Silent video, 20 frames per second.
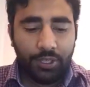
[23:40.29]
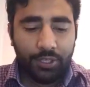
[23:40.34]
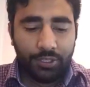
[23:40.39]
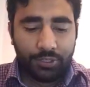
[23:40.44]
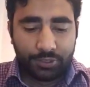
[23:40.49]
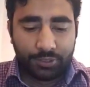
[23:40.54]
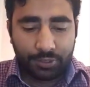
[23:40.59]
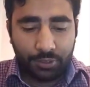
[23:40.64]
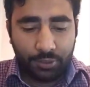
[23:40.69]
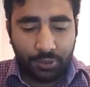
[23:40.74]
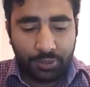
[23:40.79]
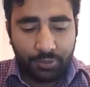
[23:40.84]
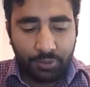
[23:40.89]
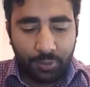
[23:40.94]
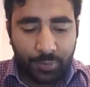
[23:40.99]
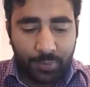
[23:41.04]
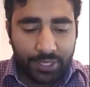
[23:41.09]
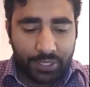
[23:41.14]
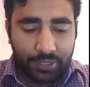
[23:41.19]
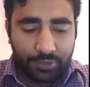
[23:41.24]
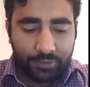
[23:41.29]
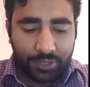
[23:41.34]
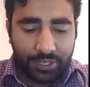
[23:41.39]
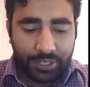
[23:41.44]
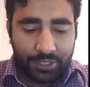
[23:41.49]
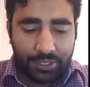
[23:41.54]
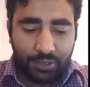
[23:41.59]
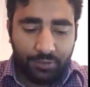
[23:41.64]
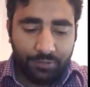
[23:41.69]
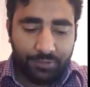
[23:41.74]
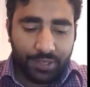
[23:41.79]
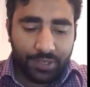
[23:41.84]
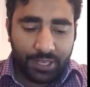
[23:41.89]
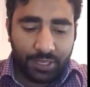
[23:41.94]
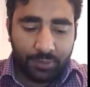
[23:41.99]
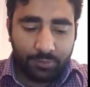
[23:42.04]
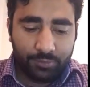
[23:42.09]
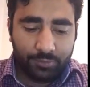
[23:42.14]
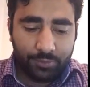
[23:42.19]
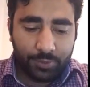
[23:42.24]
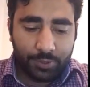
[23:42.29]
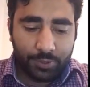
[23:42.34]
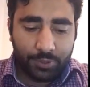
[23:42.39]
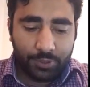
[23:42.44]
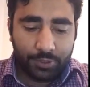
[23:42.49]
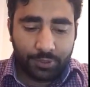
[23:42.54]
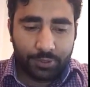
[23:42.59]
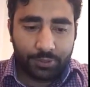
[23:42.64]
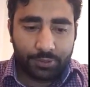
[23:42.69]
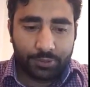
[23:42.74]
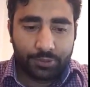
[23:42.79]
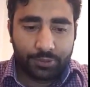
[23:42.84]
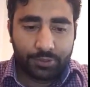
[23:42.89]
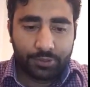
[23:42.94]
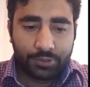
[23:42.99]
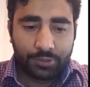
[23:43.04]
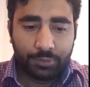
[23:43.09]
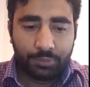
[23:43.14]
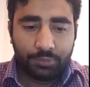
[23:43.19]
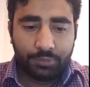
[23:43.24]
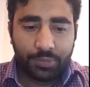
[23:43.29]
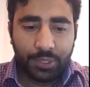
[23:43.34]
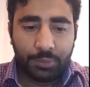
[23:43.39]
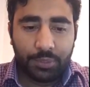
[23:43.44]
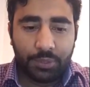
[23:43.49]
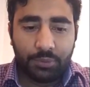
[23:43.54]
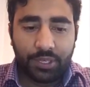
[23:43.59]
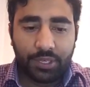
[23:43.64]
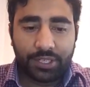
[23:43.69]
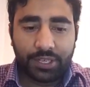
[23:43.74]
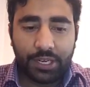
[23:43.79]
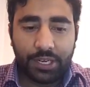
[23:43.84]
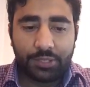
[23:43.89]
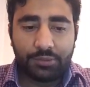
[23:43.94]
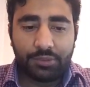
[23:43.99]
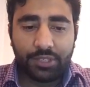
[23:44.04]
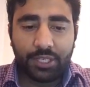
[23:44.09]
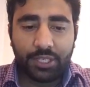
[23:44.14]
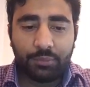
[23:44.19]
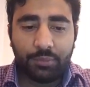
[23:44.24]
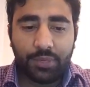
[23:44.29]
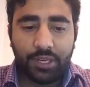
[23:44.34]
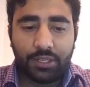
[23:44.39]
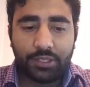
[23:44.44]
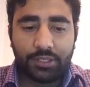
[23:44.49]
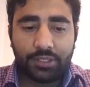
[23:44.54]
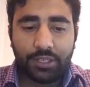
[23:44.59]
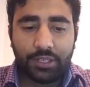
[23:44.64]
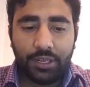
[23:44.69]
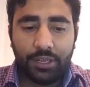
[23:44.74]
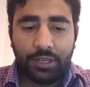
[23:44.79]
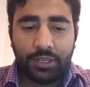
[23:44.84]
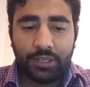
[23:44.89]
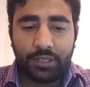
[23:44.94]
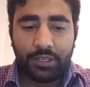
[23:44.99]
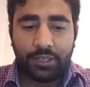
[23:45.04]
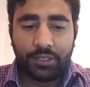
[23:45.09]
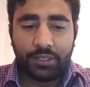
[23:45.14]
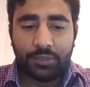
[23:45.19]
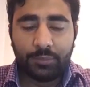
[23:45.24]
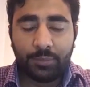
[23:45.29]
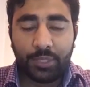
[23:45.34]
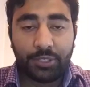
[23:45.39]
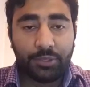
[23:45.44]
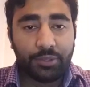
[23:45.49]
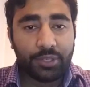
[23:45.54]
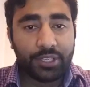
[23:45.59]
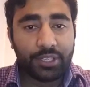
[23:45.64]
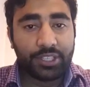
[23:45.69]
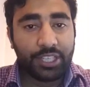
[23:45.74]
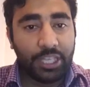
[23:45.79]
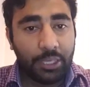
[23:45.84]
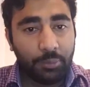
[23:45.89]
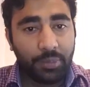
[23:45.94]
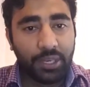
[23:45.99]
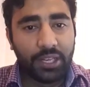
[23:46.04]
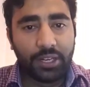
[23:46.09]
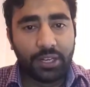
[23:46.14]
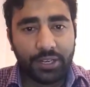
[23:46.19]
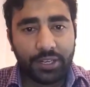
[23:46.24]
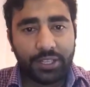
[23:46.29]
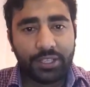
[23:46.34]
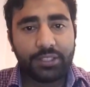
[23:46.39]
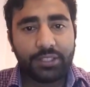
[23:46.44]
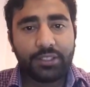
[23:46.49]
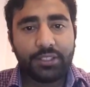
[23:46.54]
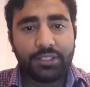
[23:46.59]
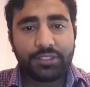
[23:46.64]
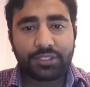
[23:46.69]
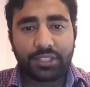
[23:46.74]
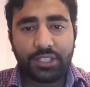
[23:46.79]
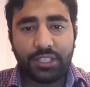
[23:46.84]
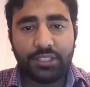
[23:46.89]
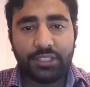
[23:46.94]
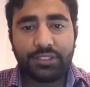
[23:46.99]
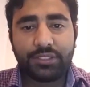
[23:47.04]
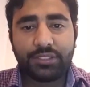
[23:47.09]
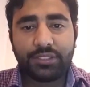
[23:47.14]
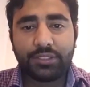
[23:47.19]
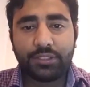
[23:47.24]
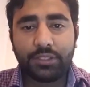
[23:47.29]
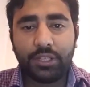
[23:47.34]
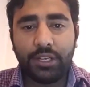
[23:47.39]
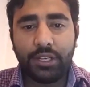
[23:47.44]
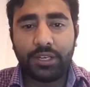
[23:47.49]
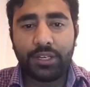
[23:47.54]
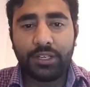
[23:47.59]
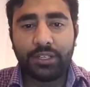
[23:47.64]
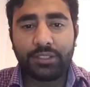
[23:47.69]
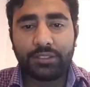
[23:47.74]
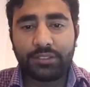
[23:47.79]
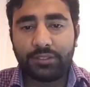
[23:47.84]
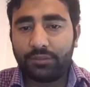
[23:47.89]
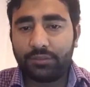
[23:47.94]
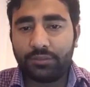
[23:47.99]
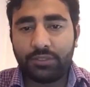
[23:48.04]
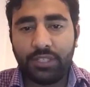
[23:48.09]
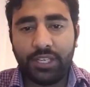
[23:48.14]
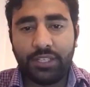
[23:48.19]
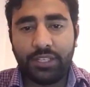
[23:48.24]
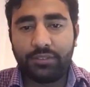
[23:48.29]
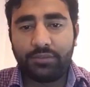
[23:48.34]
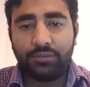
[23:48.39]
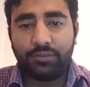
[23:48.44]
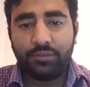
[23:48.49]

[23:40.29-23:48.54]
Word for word: so it will be a very tough time for people who are graduating but uh, but you can keep learning the skills and like